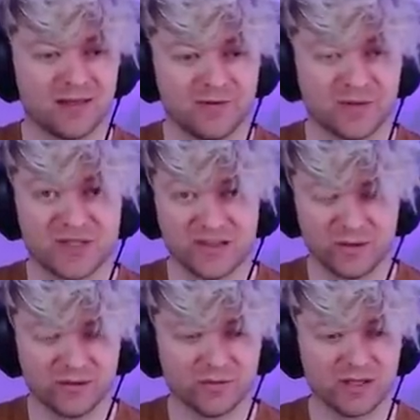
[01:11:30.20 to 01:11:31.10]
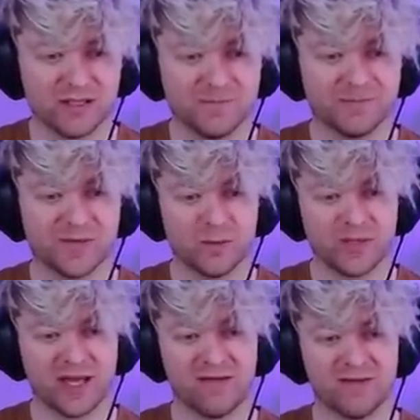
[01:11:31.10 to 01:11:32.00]
if you're tier three,
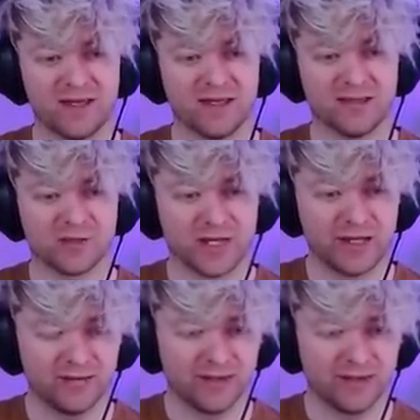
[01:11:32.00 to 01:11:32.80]
we have a channel